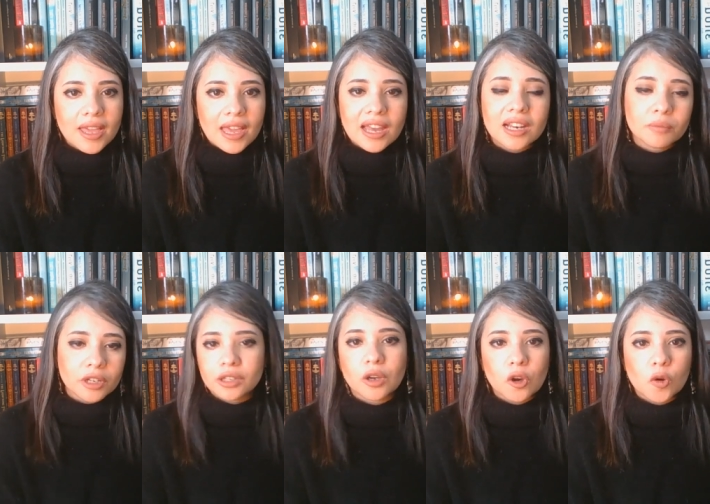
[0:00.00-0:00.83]
And I'm going
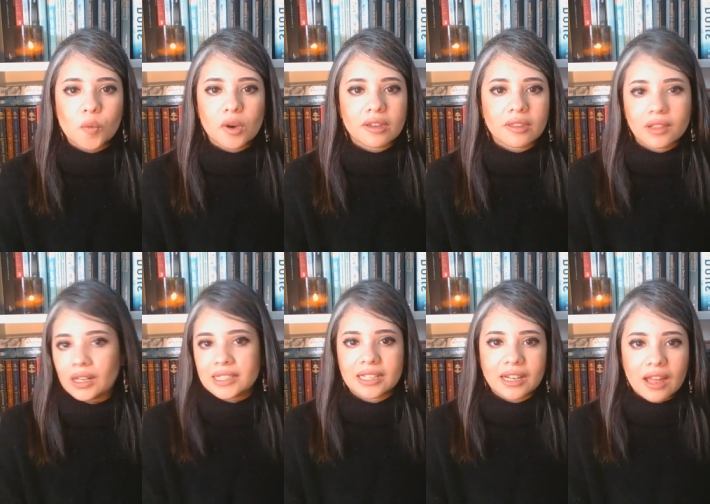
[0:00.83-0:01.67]
to go with La
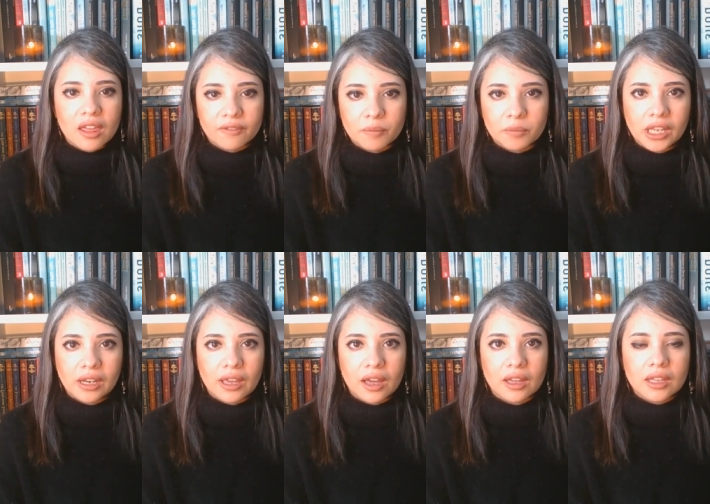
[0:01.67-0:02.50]
Sagrada
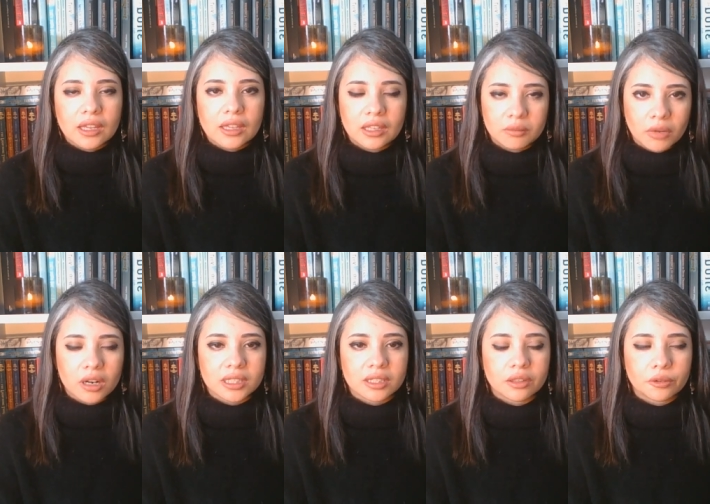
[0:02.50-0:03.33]
Familia in
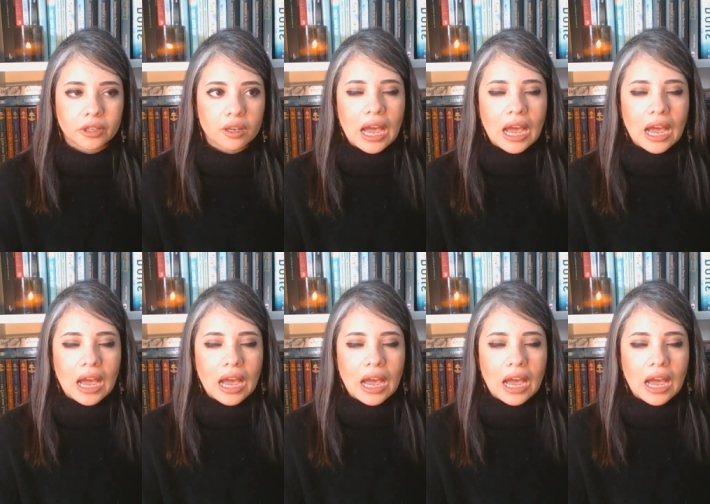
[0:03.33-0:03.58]
Barcelona.